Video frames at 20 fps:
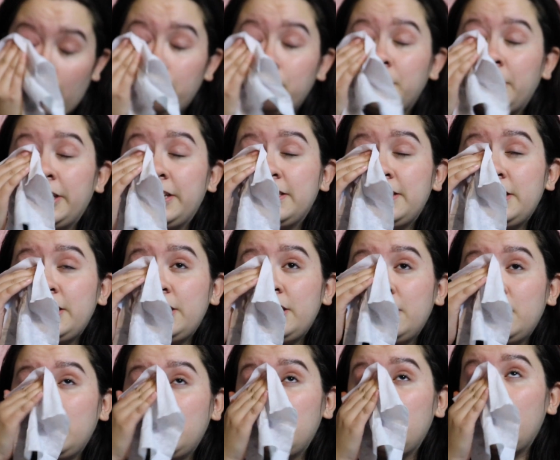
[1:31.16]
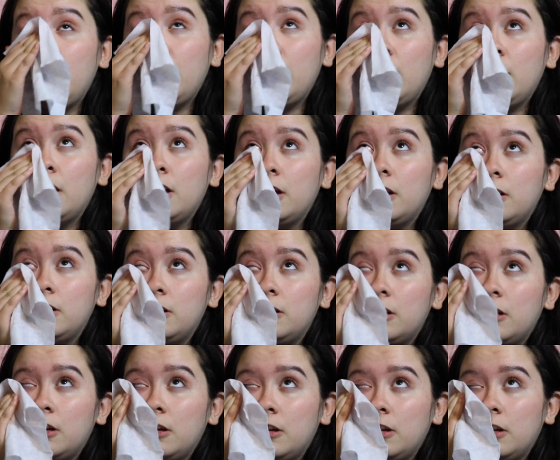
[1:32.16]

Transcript: I'm lazy, and